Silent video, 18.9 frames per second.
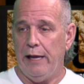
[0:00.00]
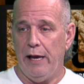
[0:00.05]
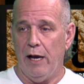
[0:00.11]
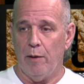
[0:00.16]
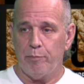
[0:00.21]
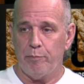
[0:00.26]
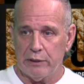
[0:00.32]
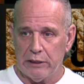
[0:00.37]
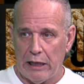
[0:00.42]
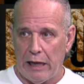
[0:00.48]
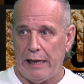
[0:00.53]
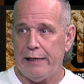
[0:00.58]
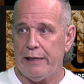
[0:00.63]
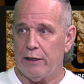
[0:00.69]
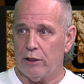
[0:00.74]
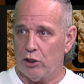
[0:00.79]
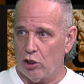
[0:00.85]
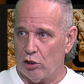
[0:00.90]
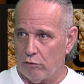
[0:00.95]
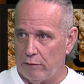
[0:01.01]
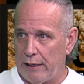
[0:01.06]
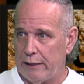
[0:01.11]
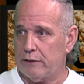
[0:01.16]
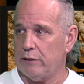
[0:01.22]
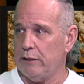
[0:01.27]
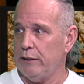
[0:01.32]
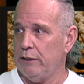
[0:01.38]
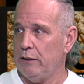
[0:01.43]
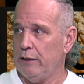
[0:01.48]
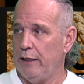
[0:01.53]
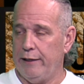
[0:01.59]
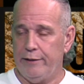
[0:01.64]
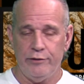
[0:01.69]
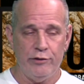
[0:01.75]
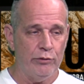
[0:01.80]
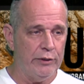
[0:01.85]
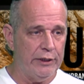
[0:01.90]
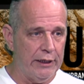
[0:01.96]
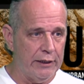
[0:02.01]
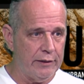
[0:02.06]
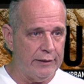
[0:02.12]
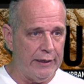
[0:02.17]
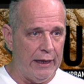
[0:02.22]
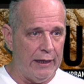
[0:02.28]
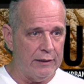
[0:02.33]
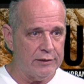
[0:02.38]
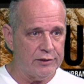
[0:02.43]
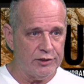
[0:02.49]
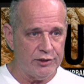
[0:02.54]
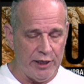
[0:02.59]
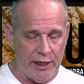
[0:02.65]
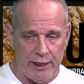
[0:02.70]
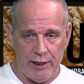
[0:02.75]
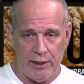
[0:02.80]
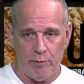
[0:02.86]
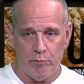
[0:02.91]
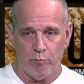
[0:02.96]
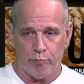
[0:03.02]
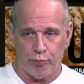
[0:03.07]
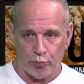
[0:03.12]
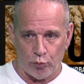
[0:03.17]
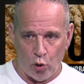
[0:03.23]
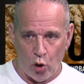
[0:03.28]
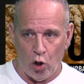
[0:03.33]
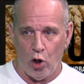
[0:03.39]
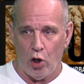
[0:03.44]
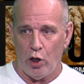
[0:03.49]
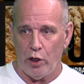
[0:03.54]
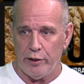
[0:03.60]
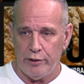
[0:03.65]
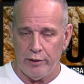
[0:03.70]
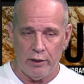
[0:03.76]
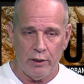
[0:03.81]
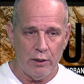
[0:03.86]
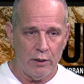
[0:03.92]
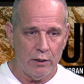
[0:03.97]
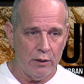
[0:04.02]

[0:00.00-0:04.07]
Apply it correctly and you get that same broad